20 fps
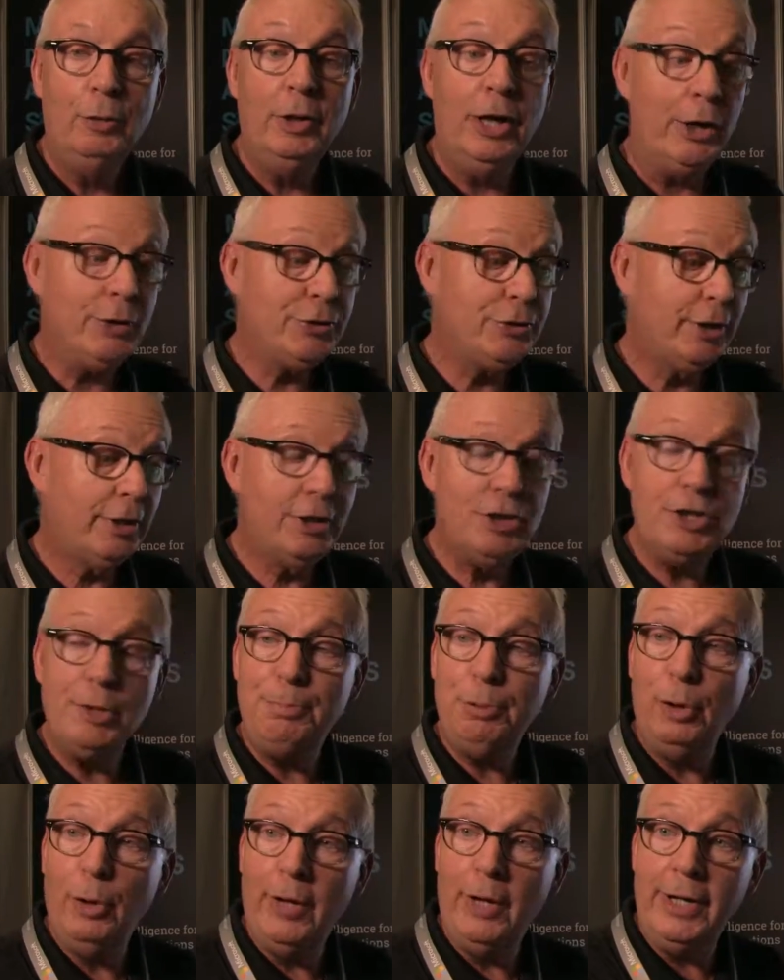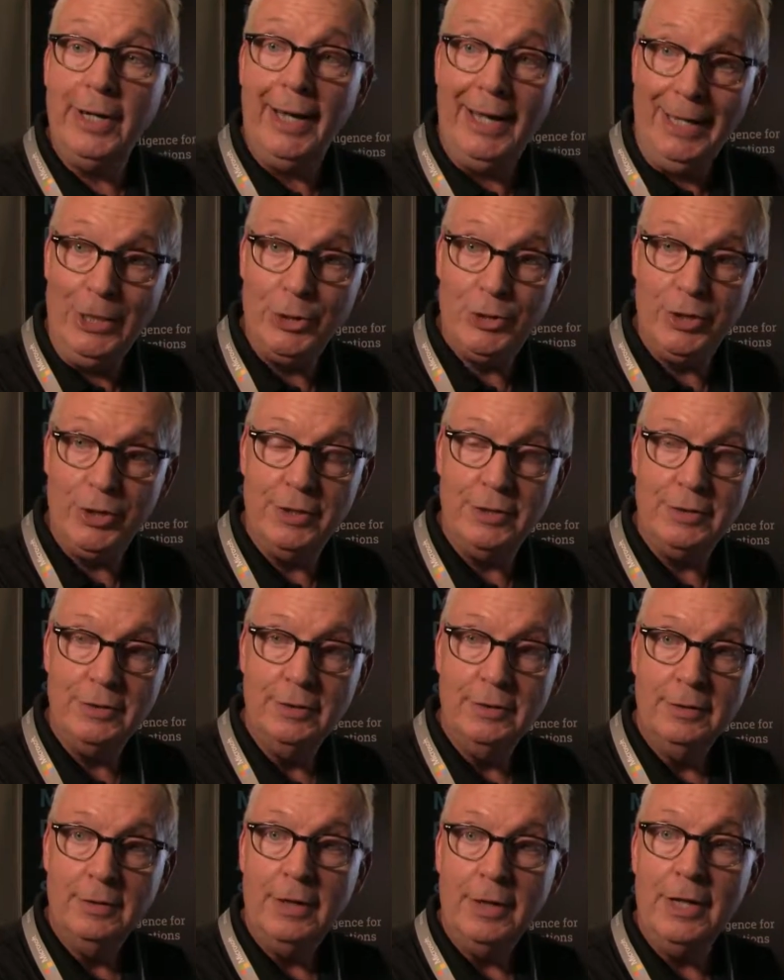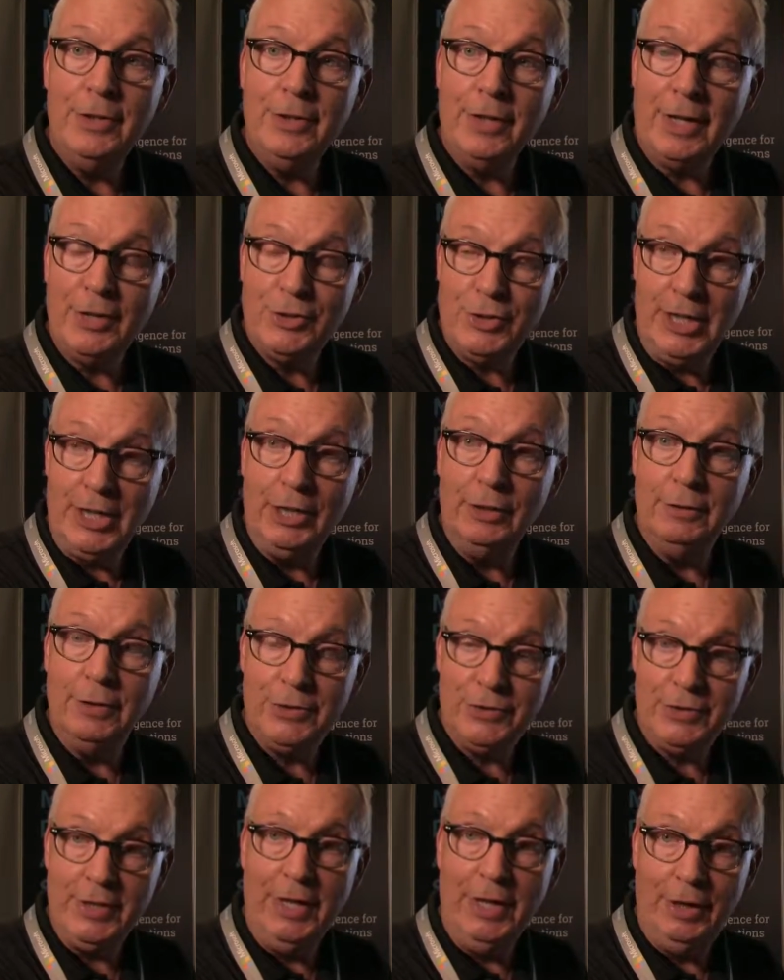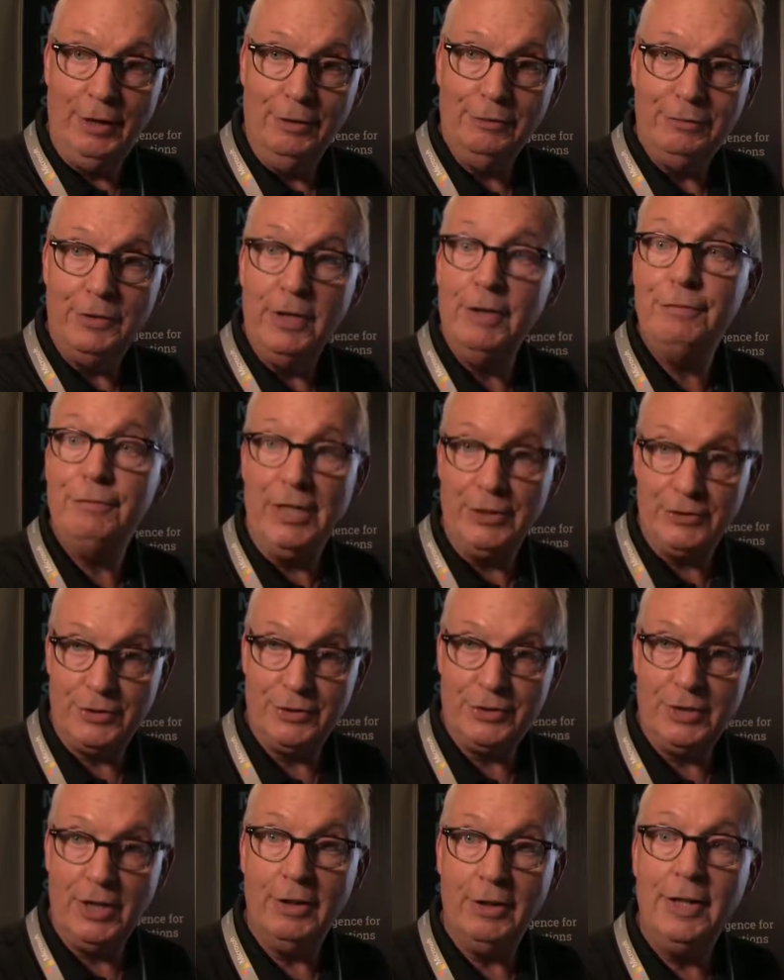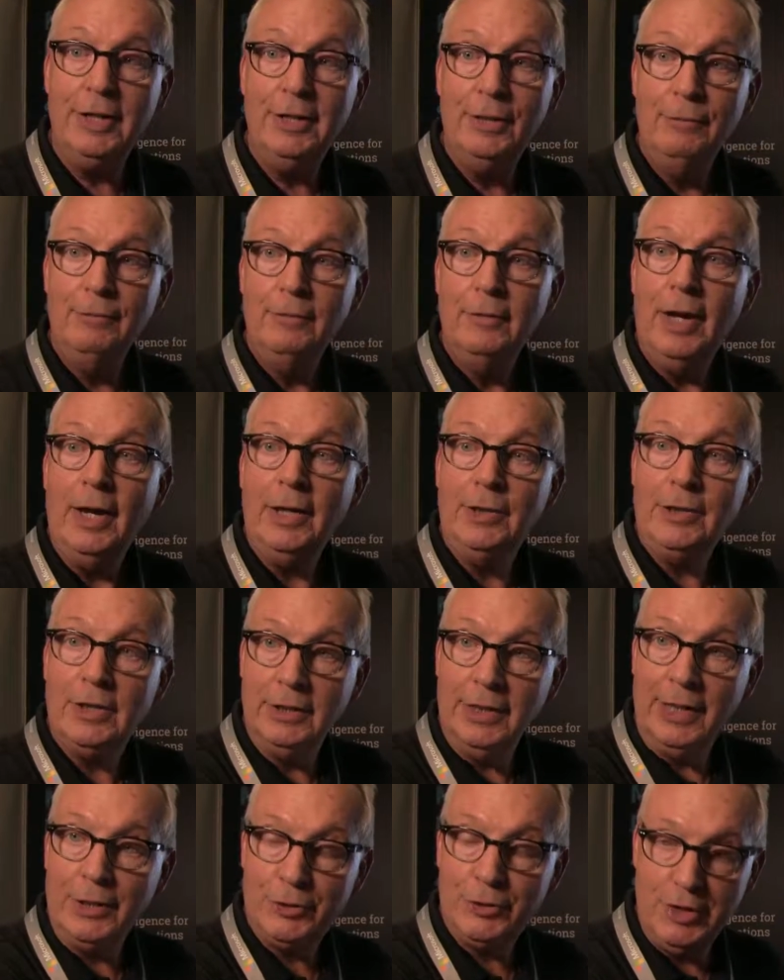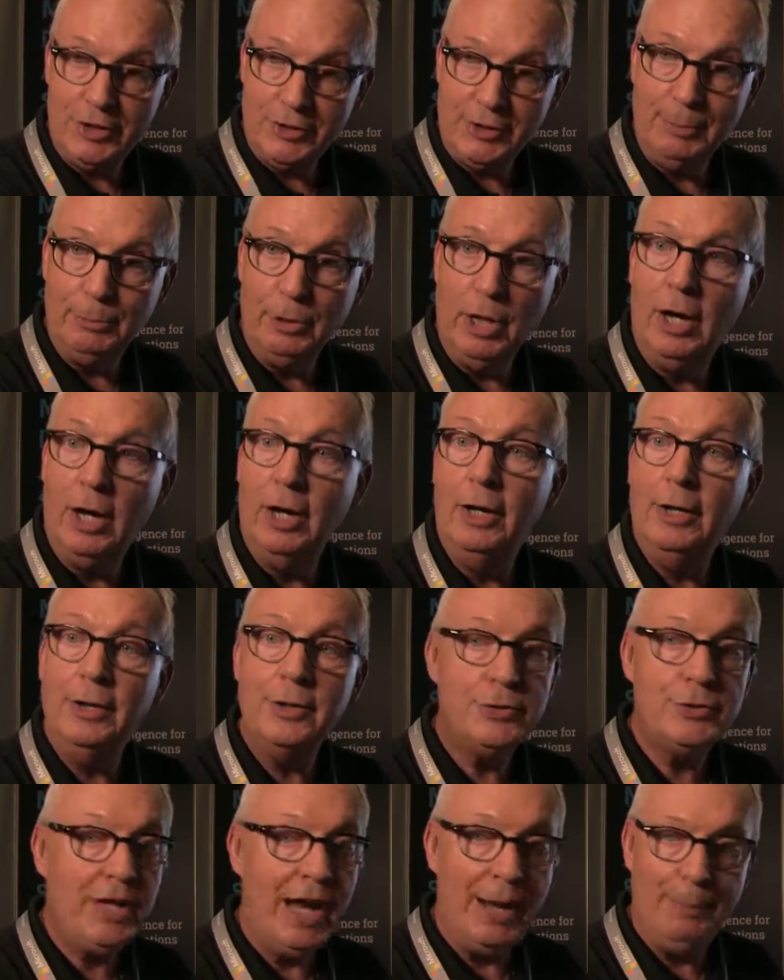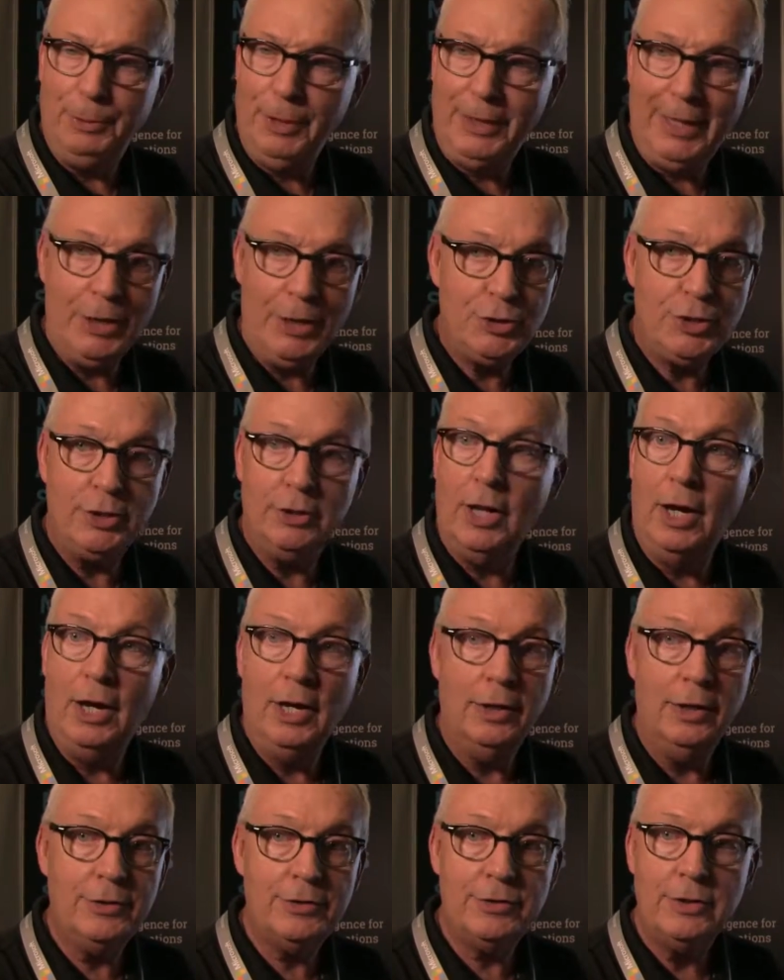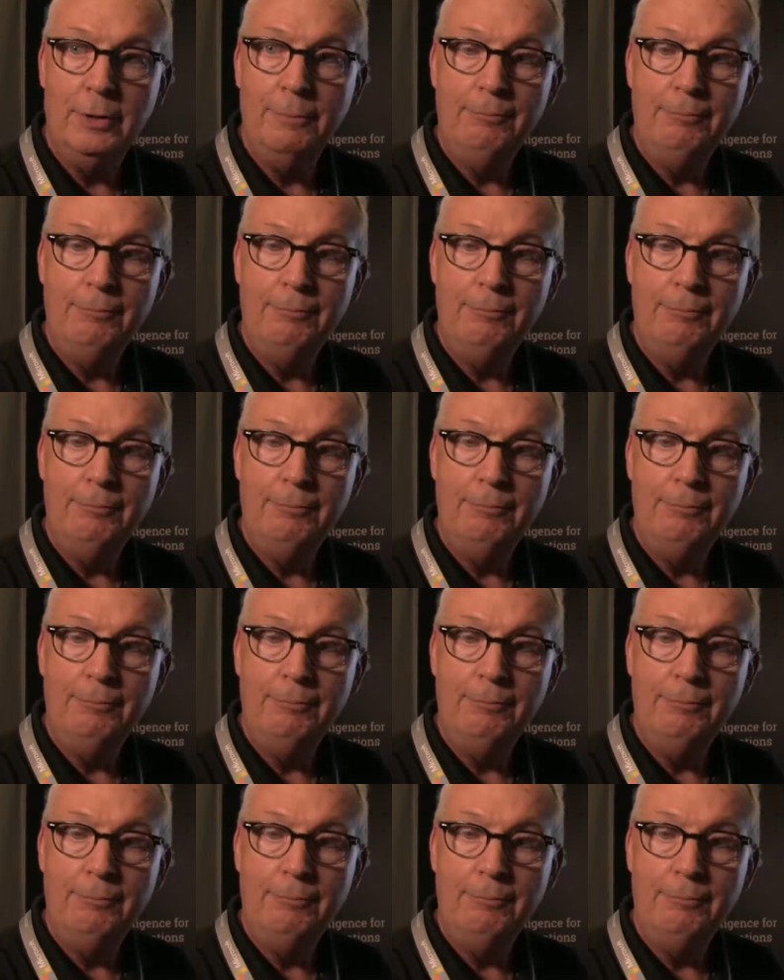We also can deploy an agent in the container itself, if necessary, and collect system logs, application logs.